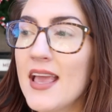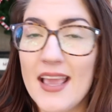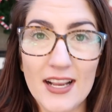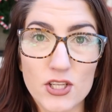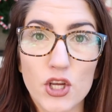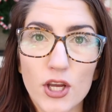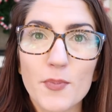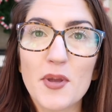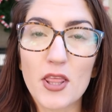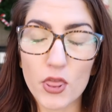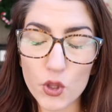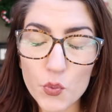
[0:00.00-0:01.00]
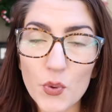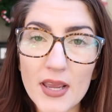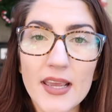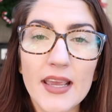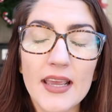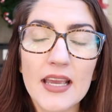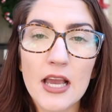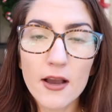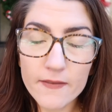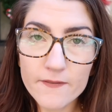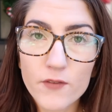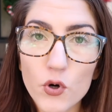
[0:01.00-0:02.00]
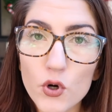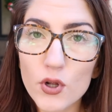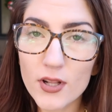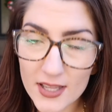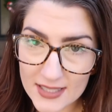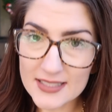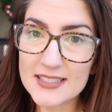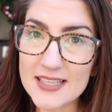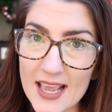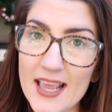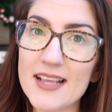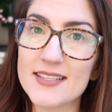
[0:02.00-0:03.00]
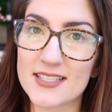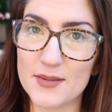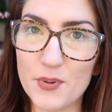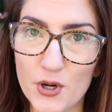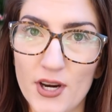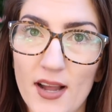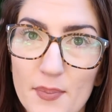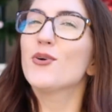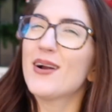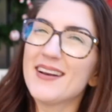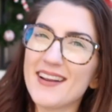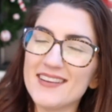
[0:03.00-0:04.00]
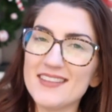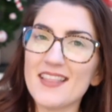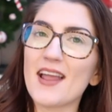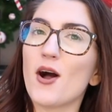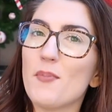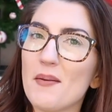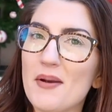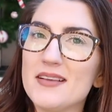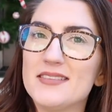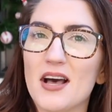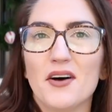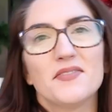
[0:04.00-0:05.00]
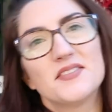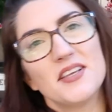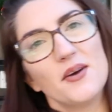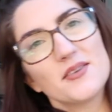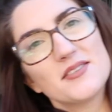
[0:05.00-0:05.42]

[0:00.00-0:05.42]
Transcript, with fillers: It took me three full days to put up. Granted, I did that all by myself, so